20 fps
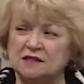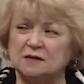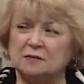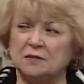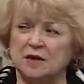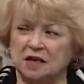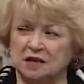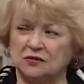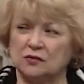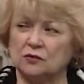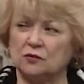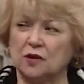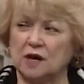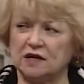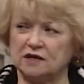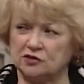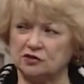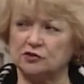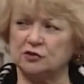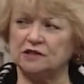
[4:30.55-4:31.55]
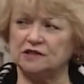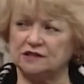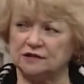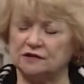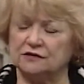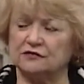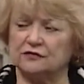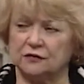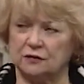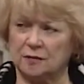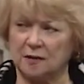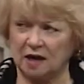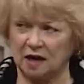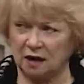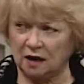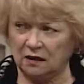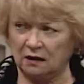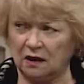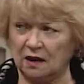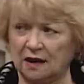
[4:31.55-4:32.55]
to make the right choices for my
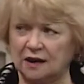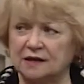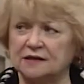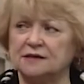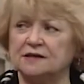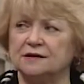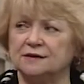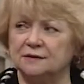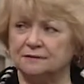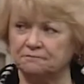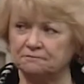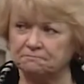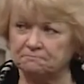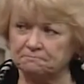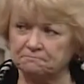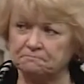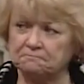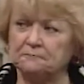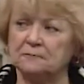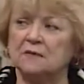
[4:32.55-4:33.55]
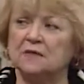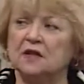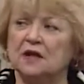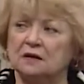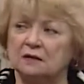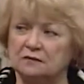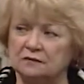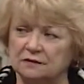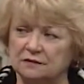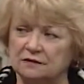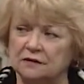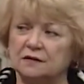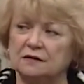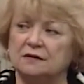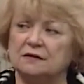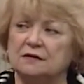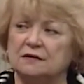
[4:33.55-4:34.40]
client. Yeah, definitely.